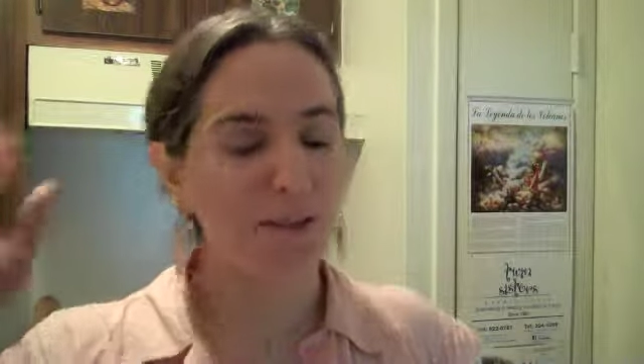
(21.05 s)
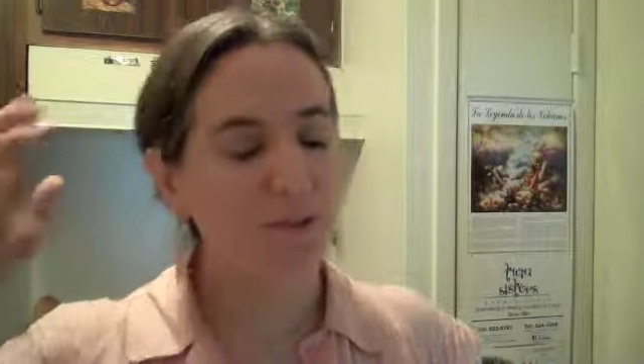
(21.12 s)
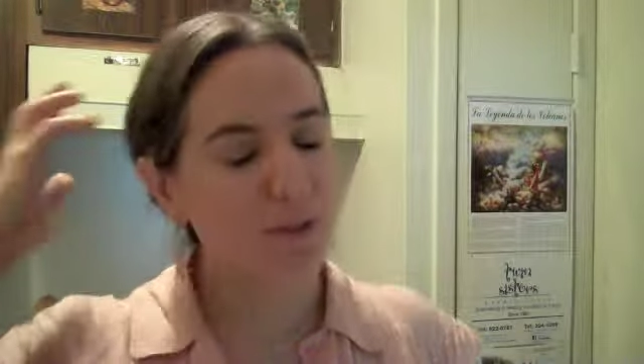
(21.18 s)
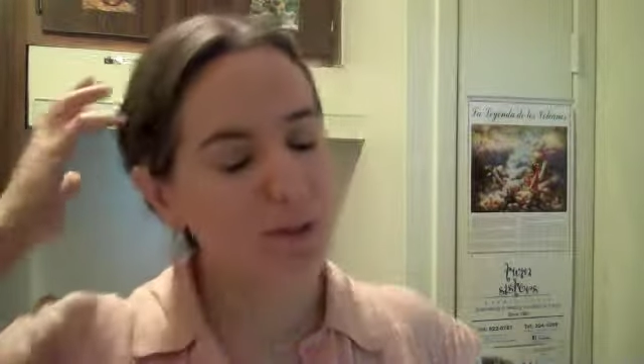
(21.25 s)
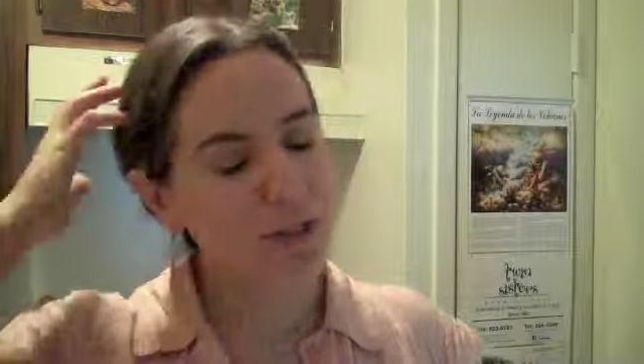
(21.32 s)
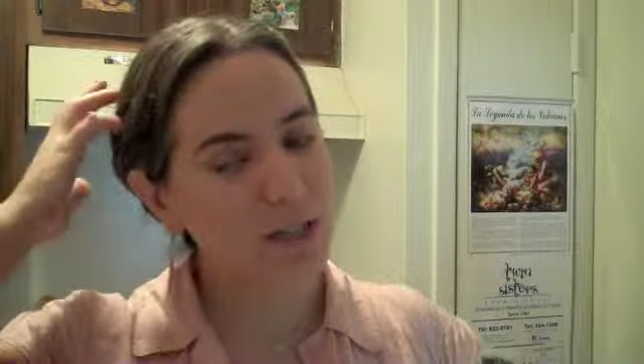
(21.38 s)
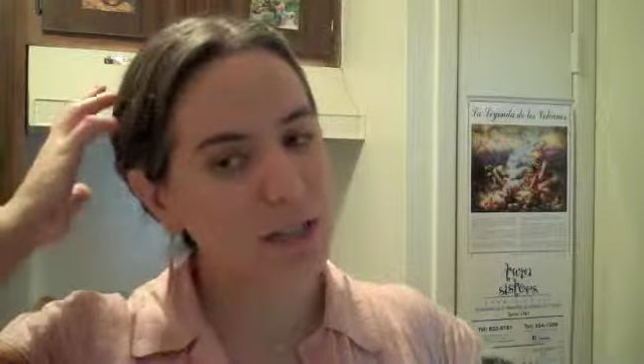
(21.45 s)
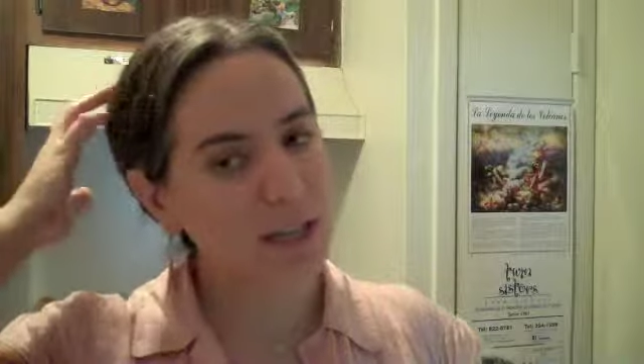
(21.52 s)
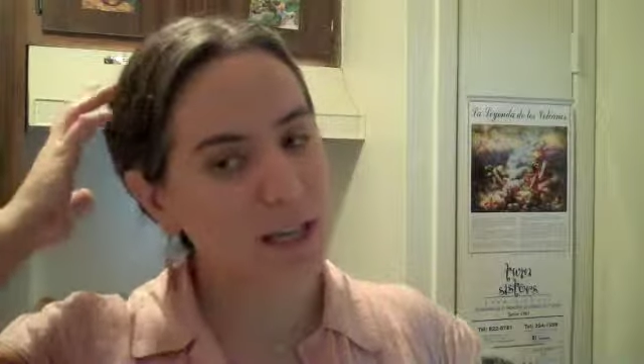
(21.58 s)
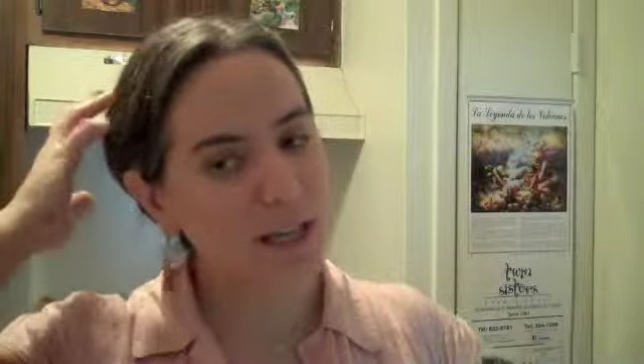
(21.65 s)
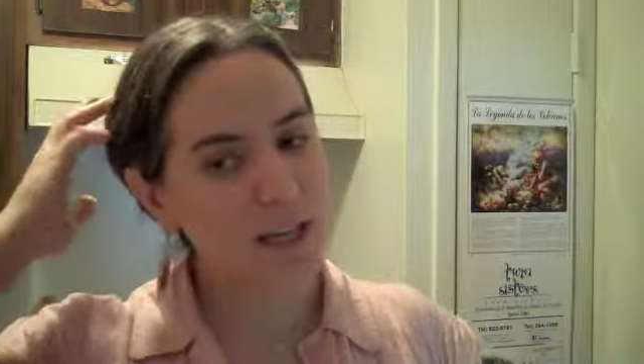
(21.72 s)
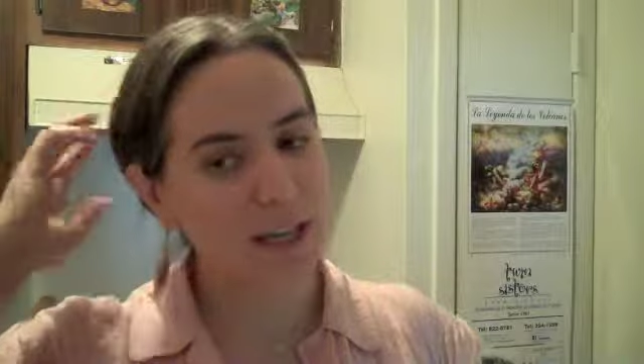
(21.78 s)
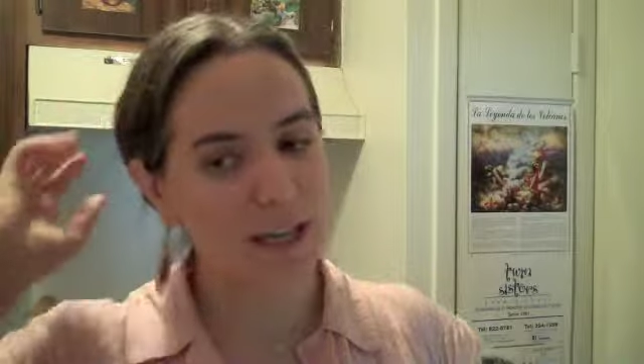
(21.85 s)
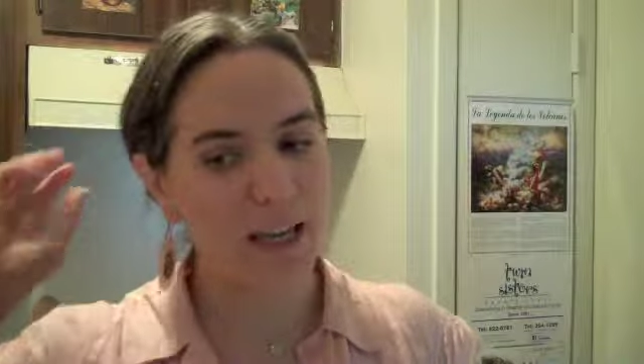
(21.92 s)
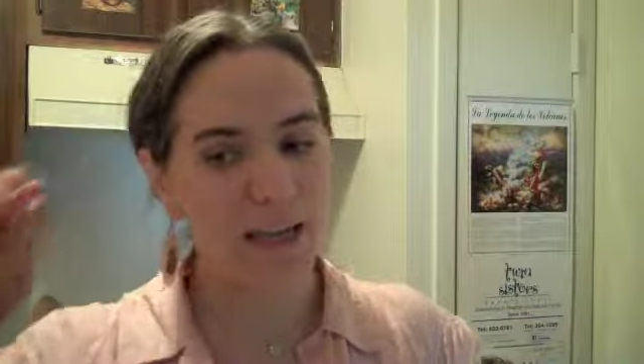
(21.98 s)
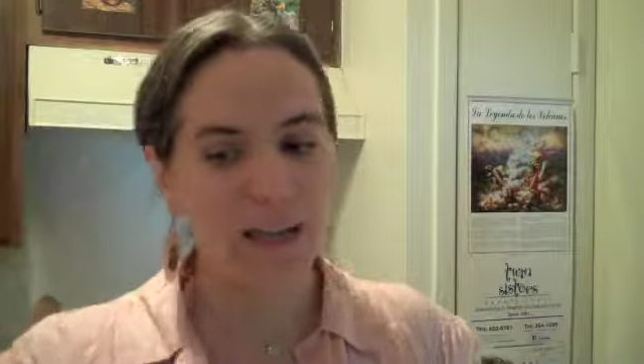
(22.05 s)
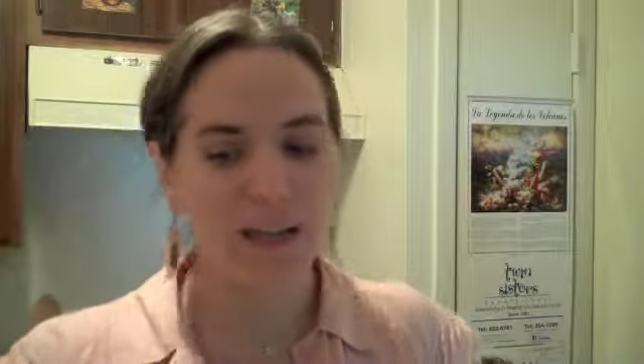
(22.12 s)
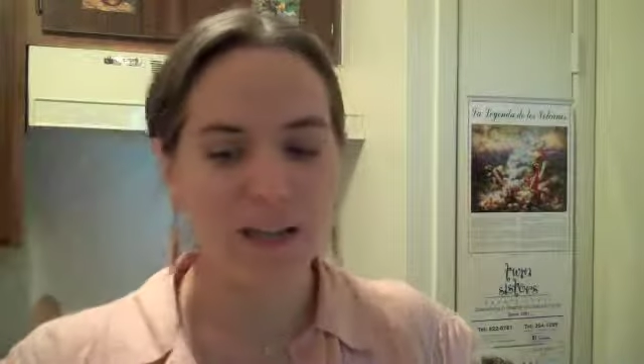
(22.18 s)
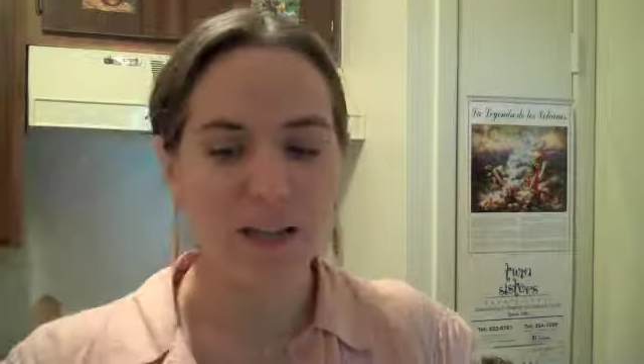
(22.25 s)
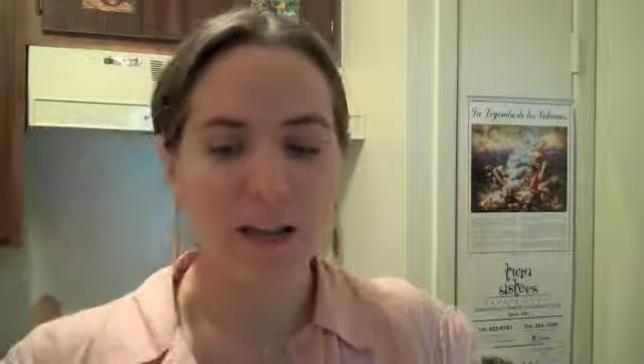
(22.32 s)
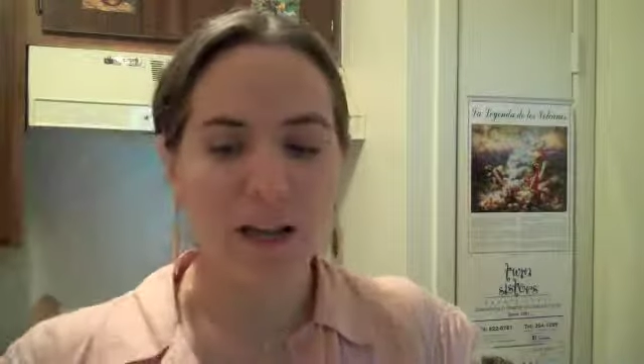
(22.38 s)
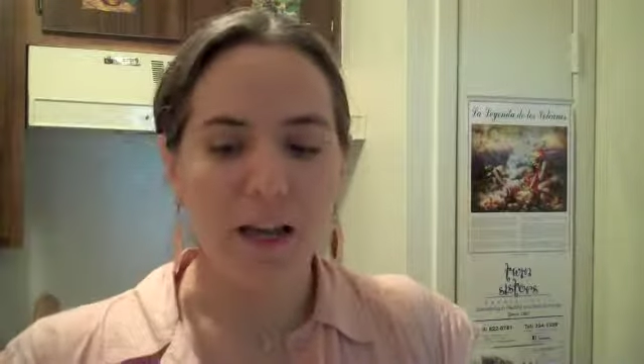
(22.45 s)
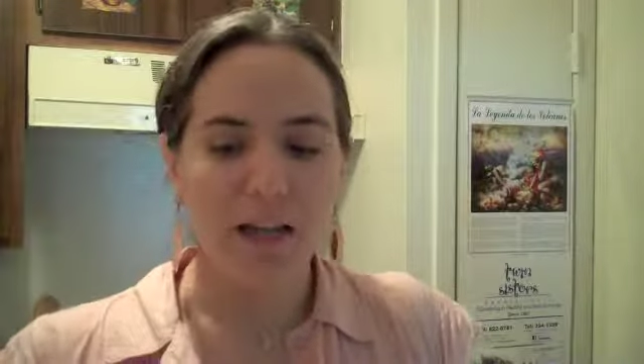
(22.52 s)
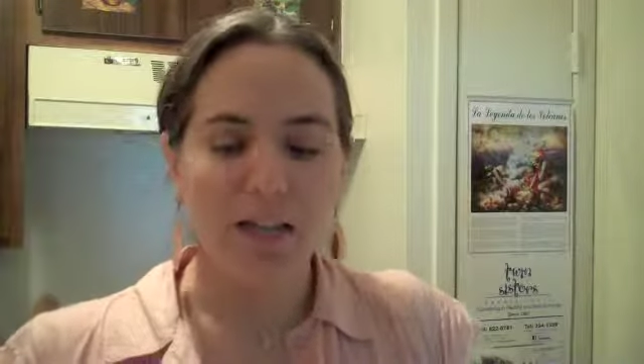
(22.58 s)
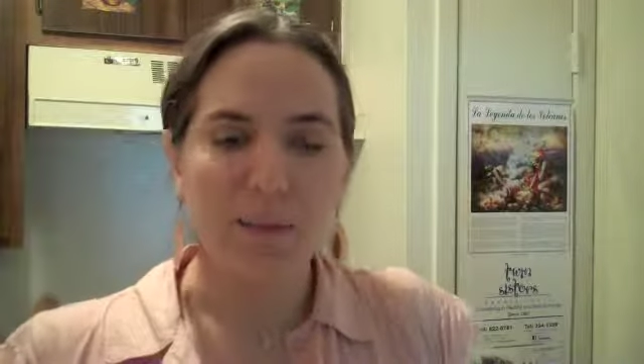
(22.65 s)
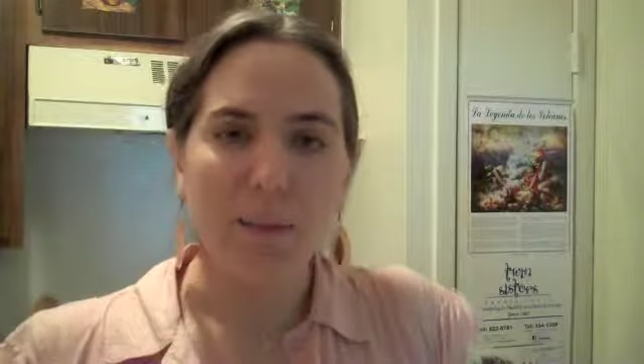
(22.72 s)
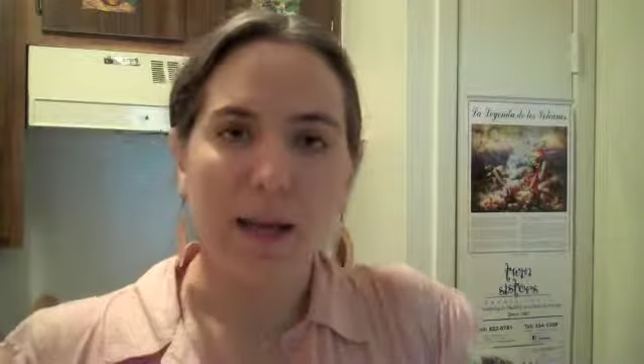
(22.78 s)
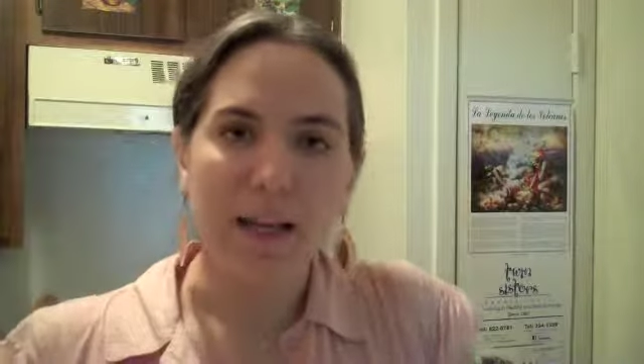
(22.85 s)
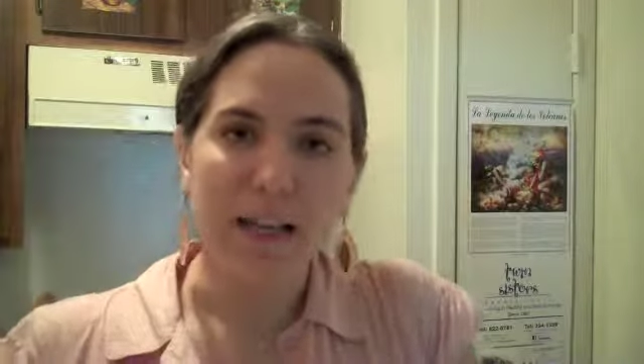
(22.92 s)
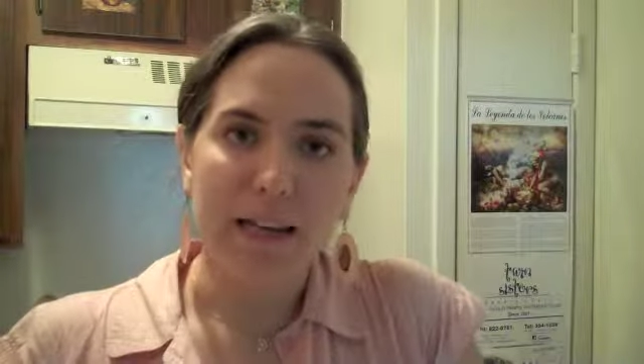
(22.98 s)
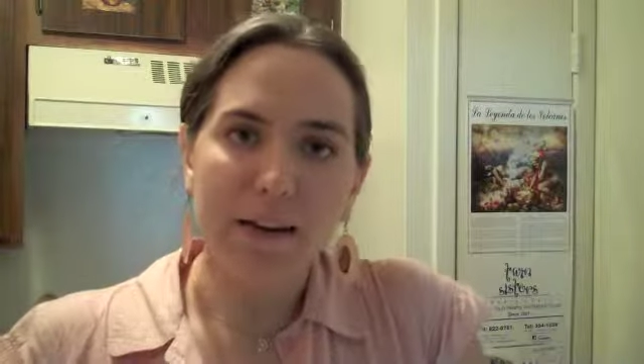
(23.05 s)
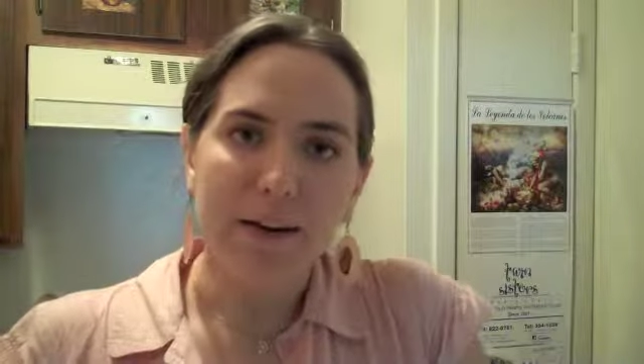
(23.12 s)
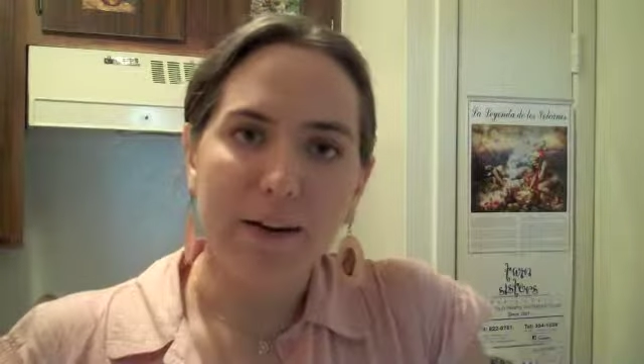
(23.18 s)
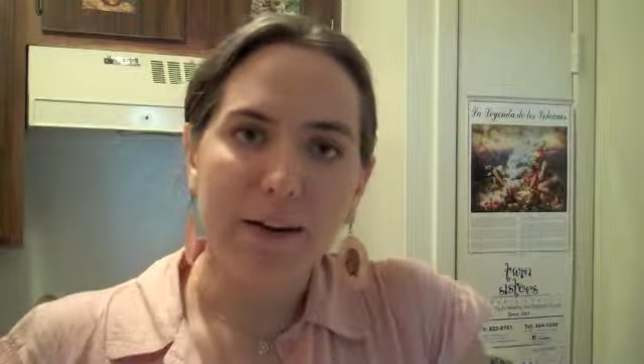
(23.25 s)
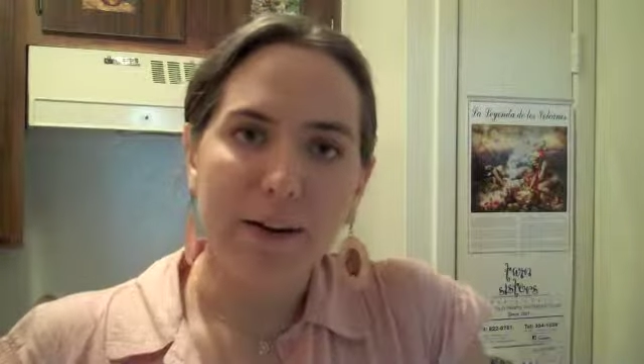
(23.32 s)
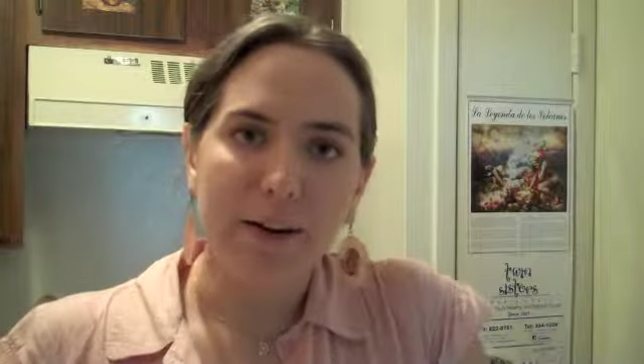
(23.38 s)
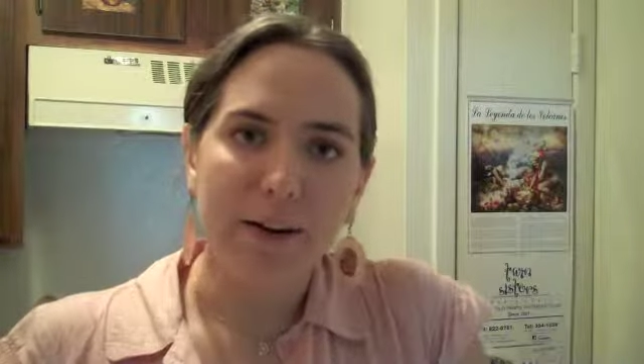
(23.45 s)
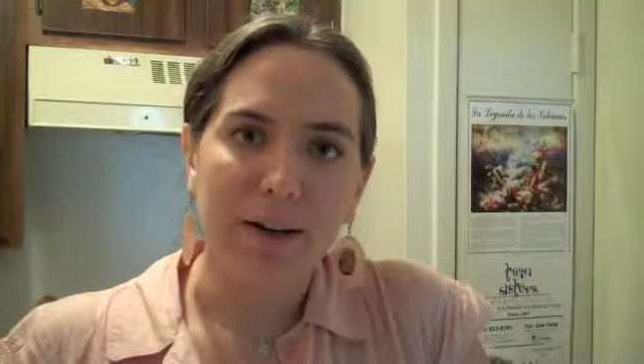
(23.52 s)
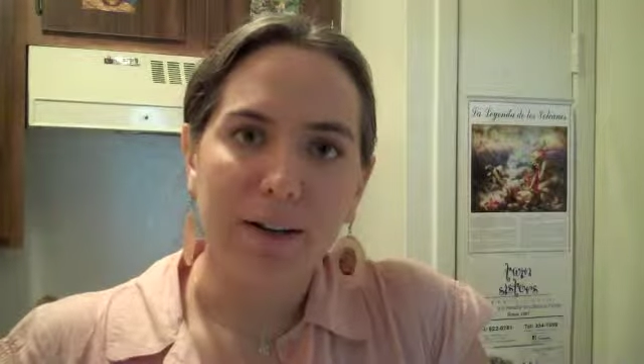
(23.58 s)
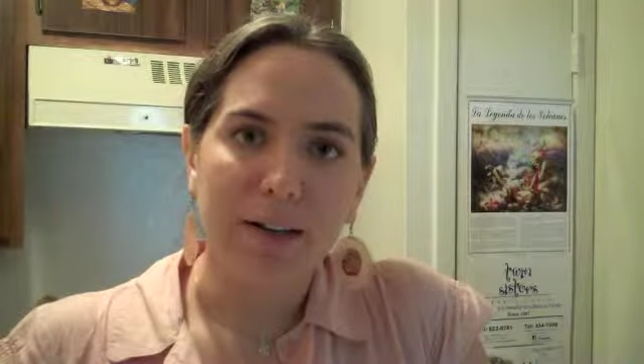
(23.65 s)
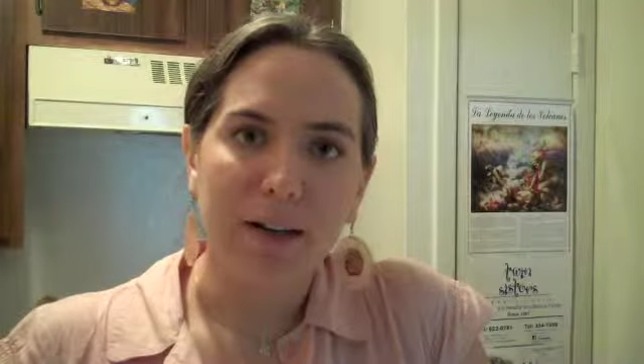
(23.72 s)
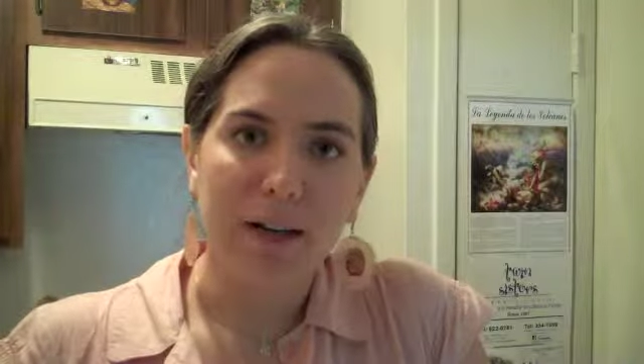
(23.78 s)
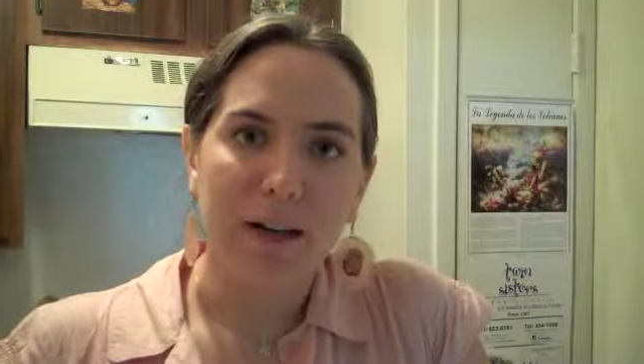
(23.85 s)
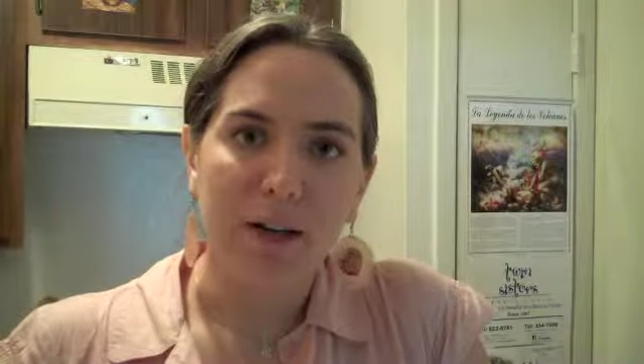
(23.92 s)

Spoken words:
First thing is, depending on